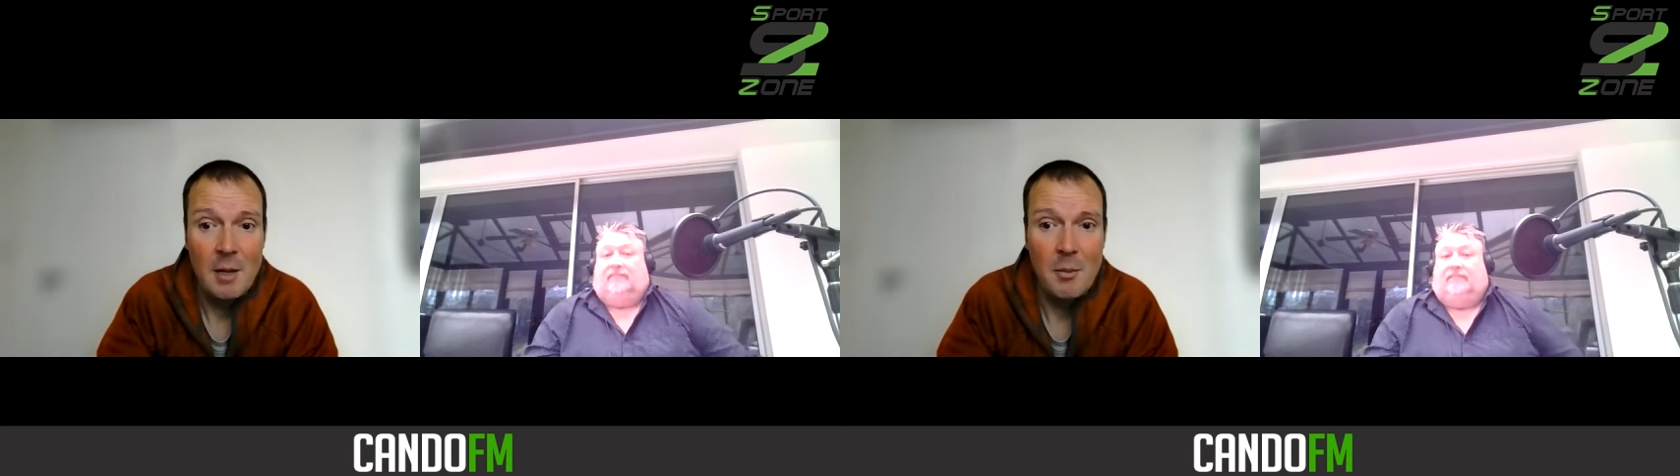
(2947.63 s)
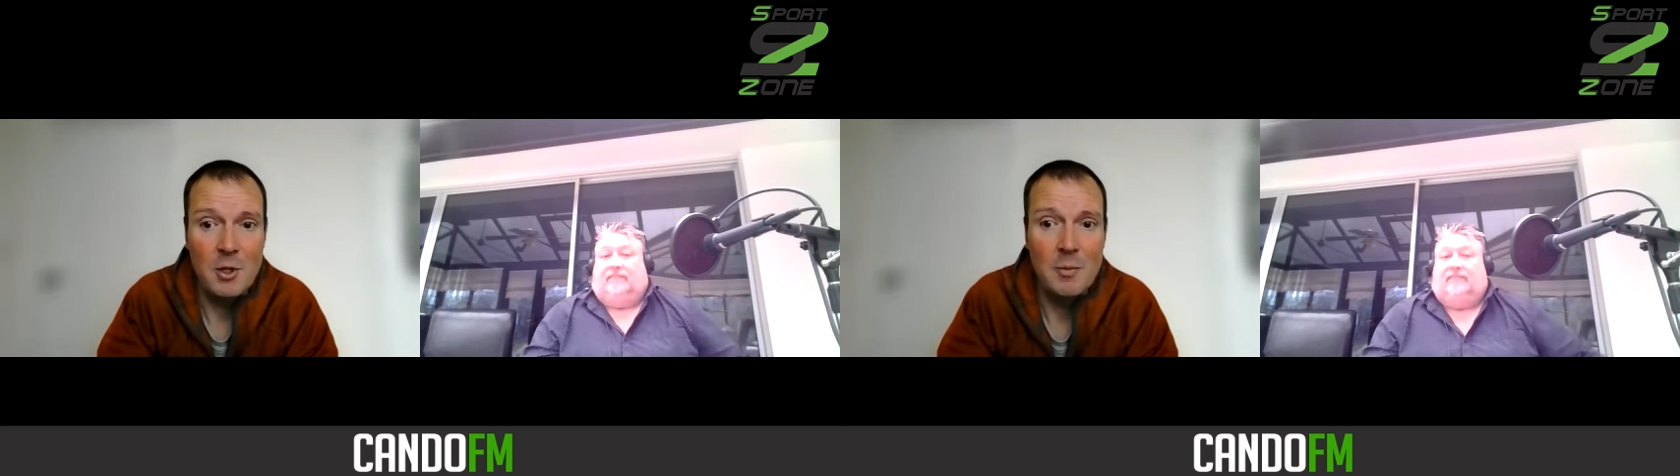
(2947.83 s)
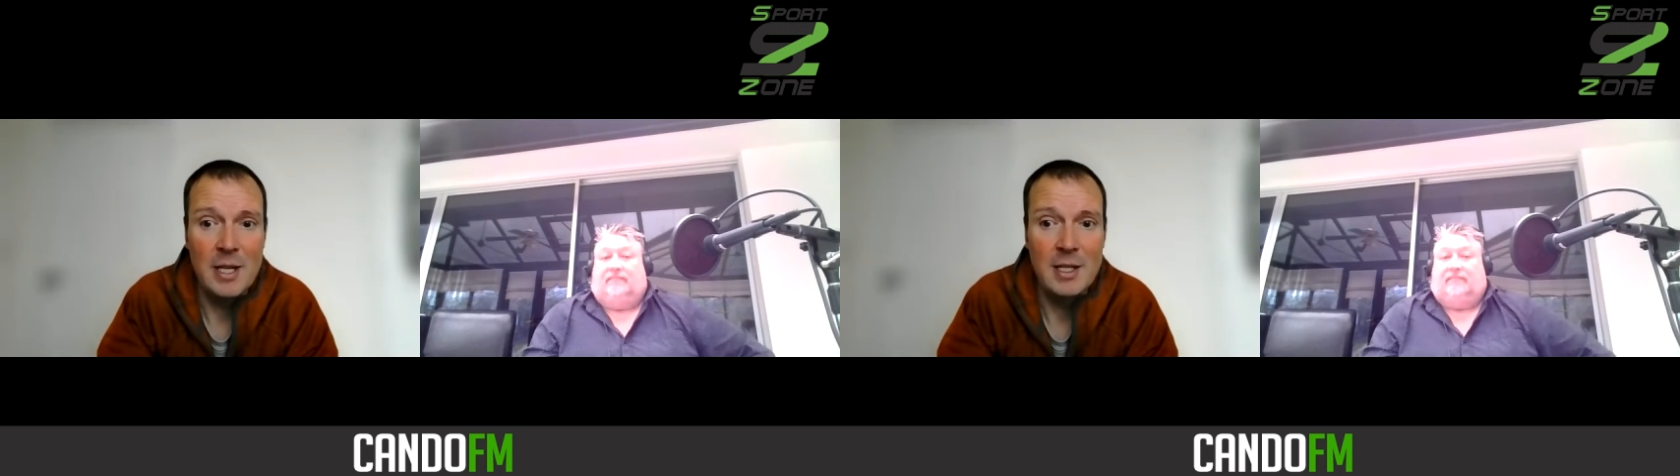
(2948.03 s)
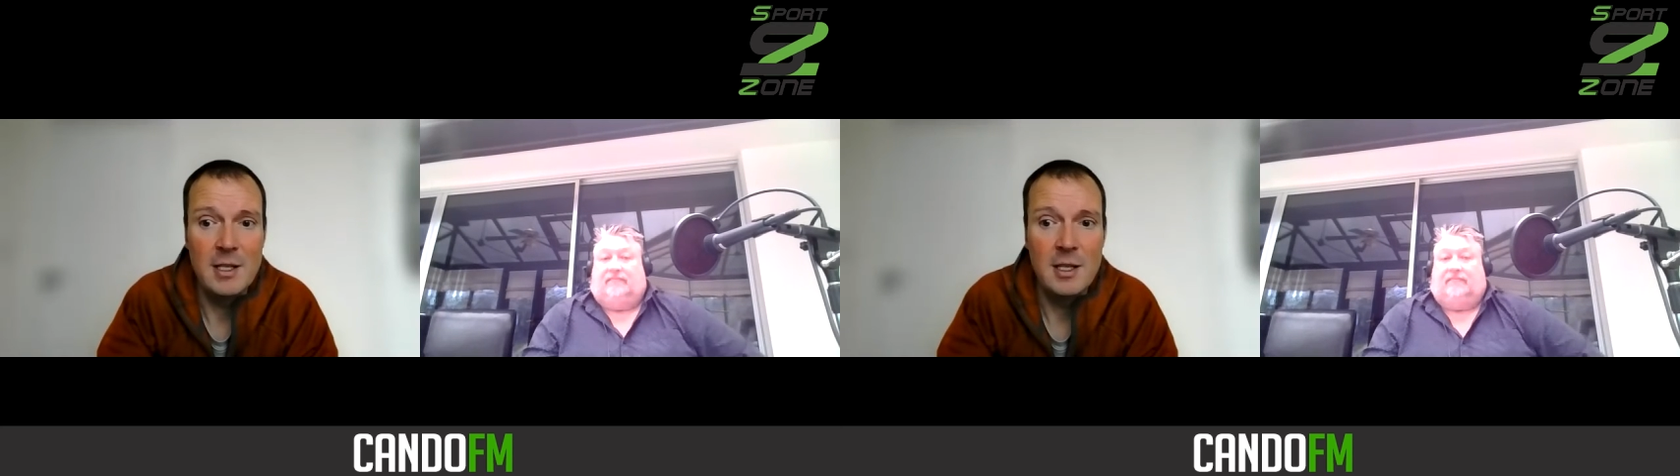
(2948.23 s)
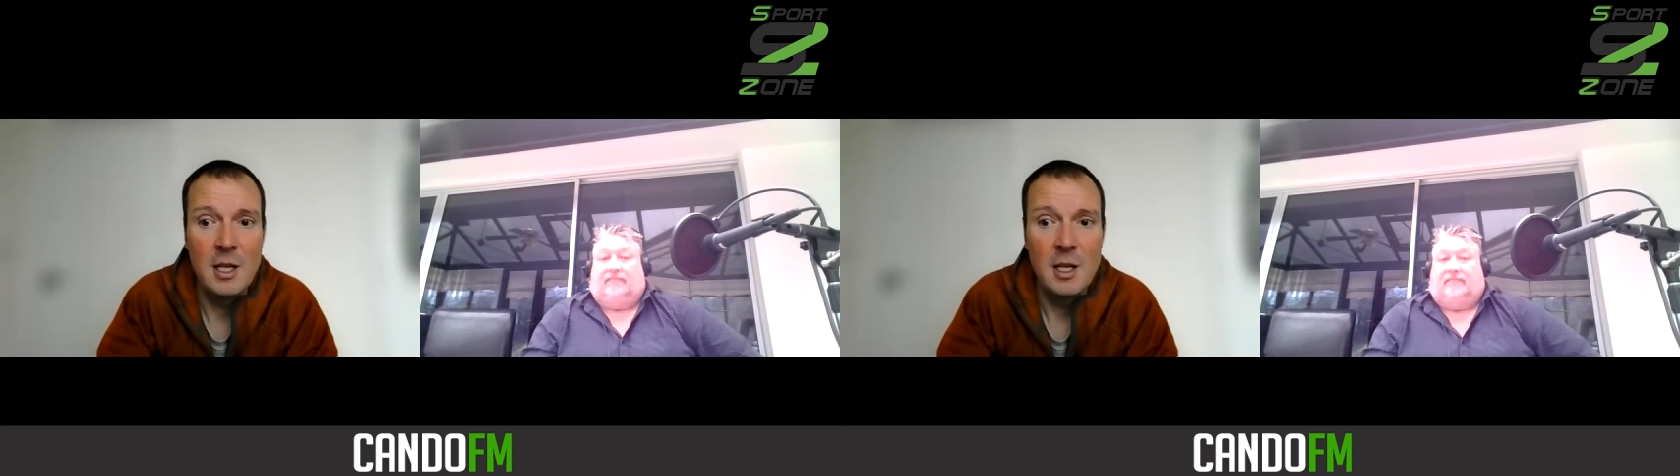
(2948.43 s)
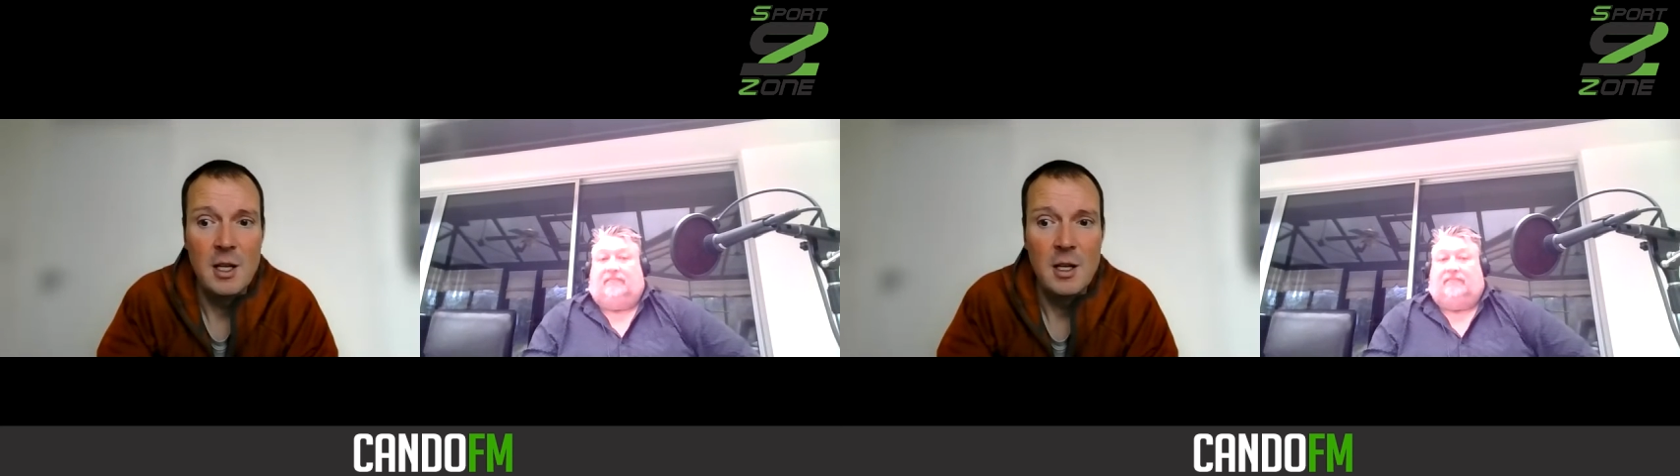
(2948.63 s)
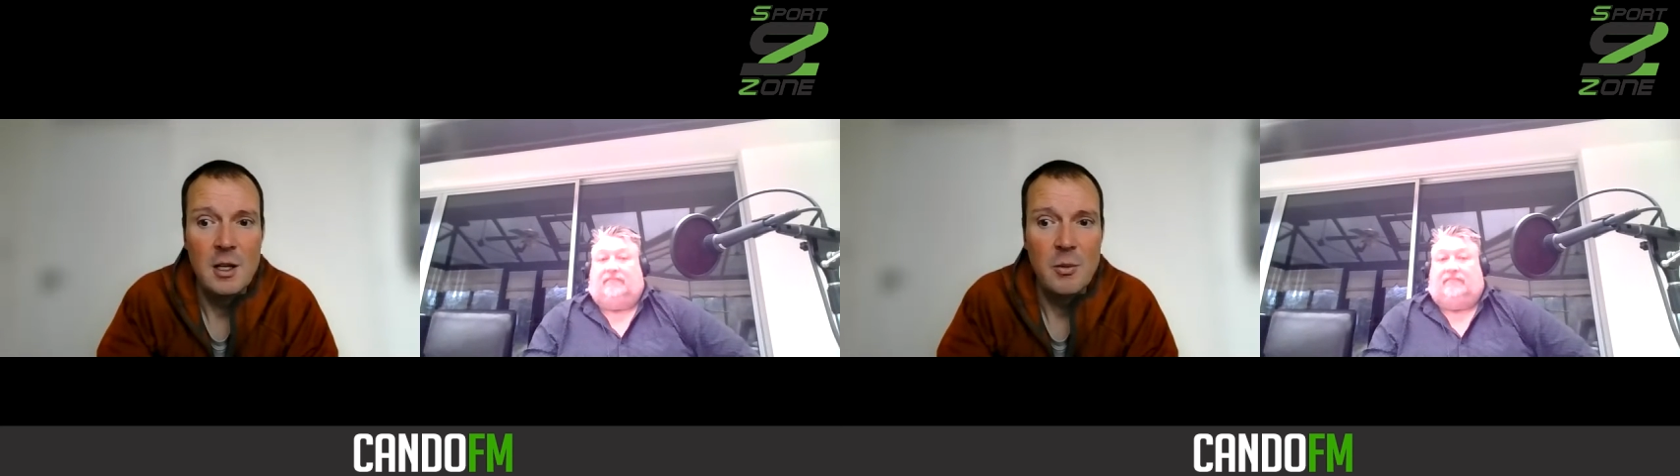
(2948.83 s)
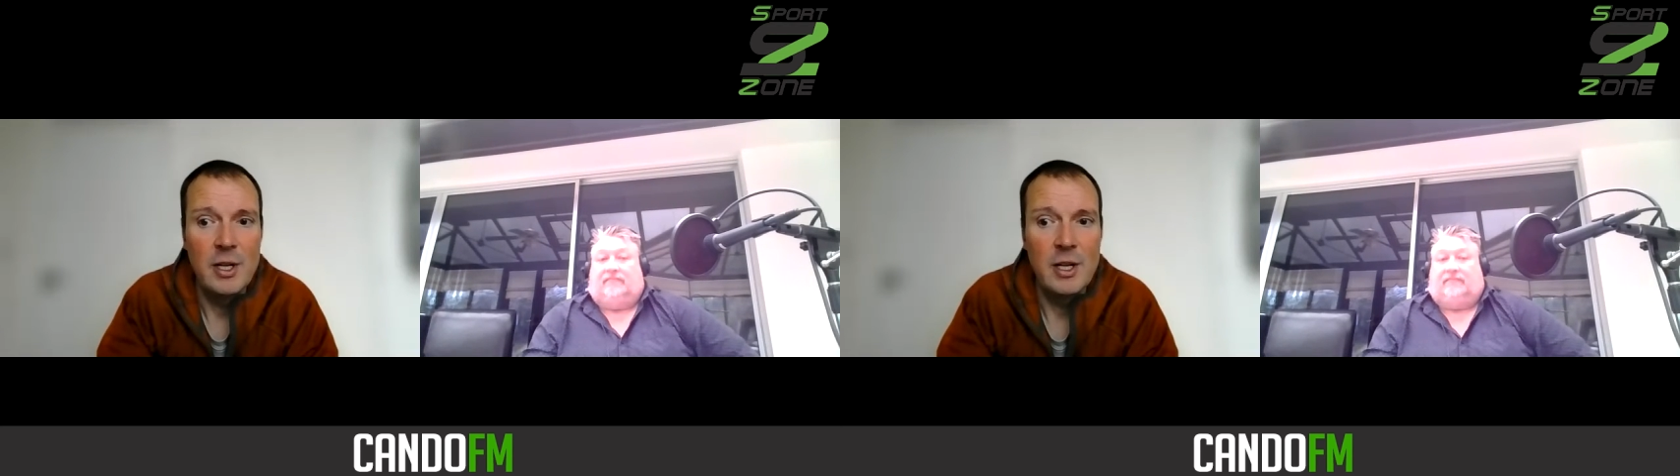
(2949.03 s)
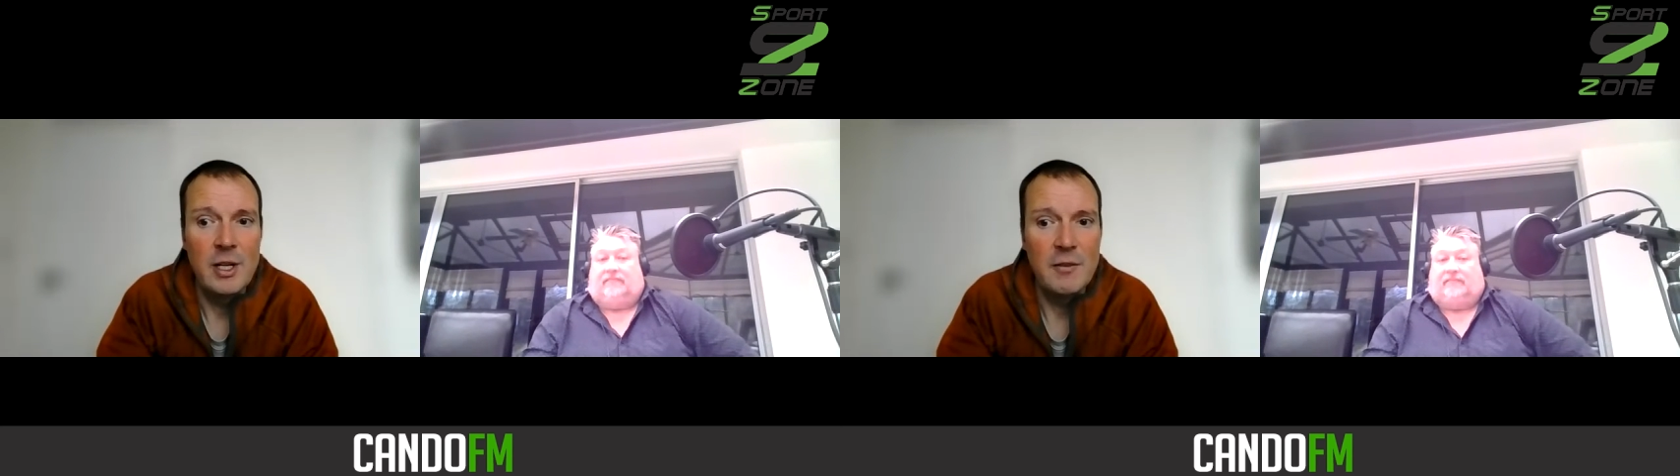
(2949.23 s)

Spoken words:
which means you